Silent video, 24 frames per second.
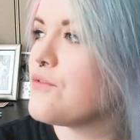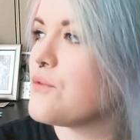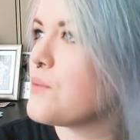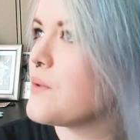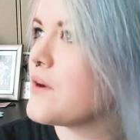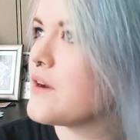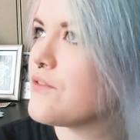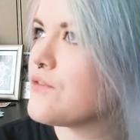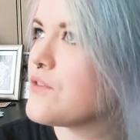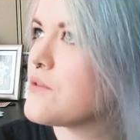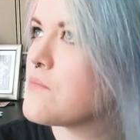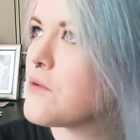
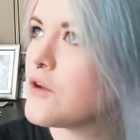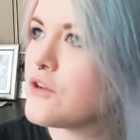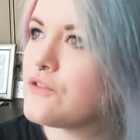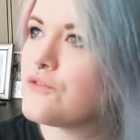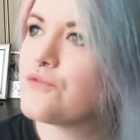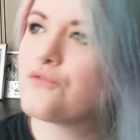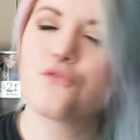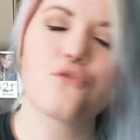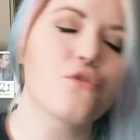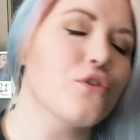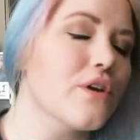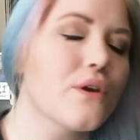one of the most
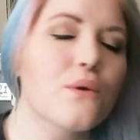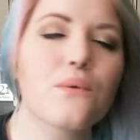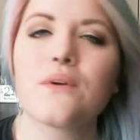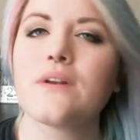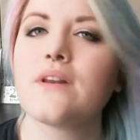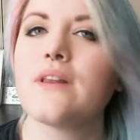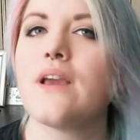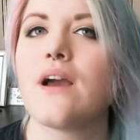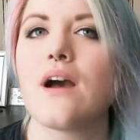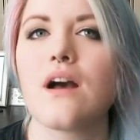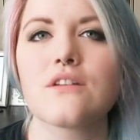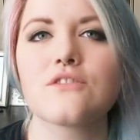
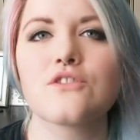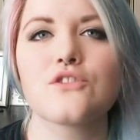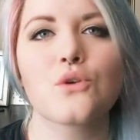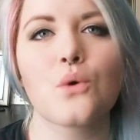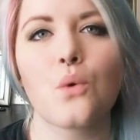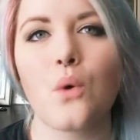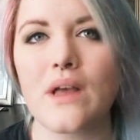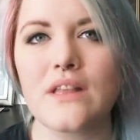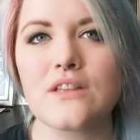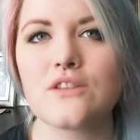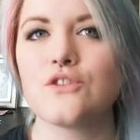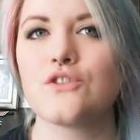frequently asked
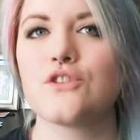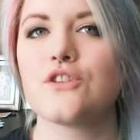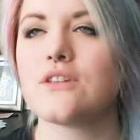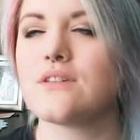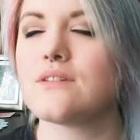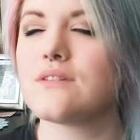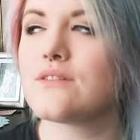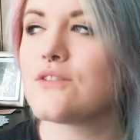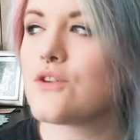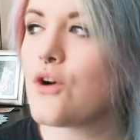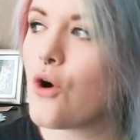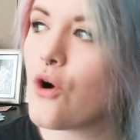
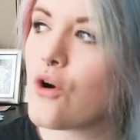questions